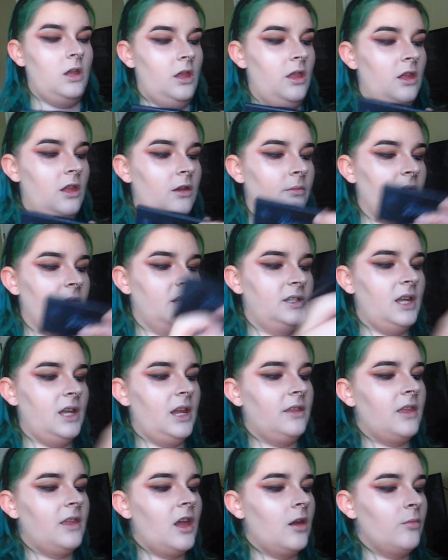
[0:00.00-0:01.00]
And then I'm going to
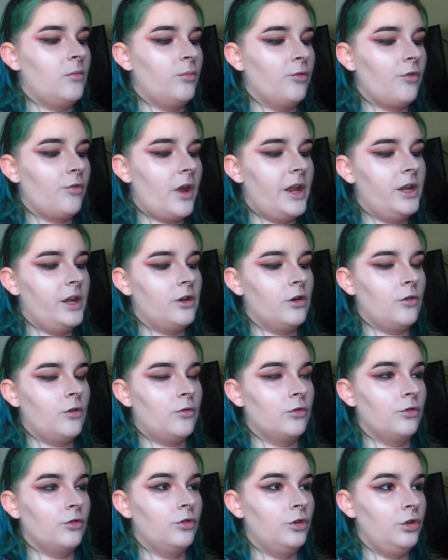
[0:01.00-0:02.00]
take that brighter
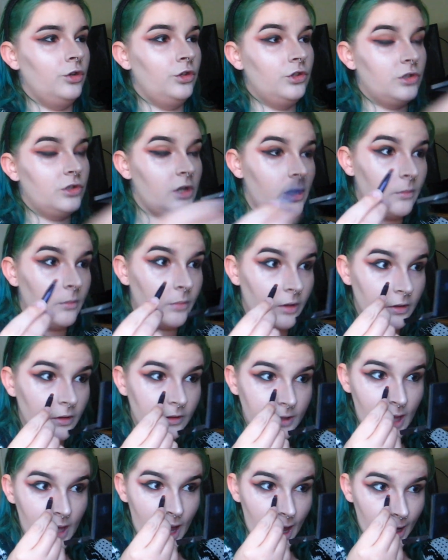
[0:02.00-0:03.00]
orange and put
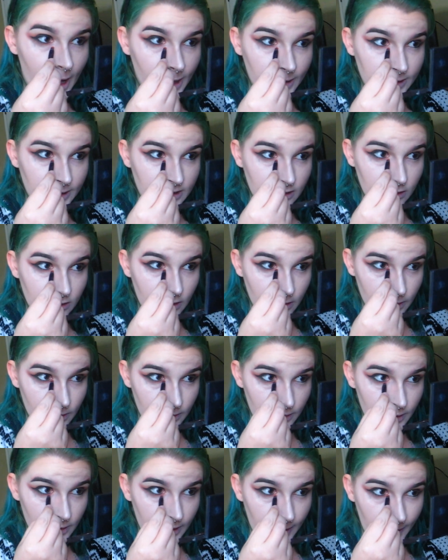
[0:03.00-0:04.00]
that
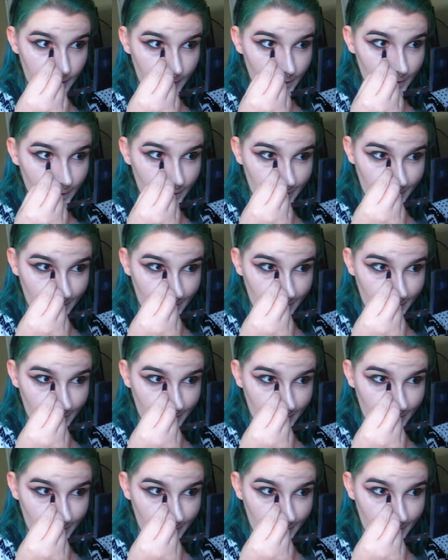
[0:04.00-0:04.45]
underneath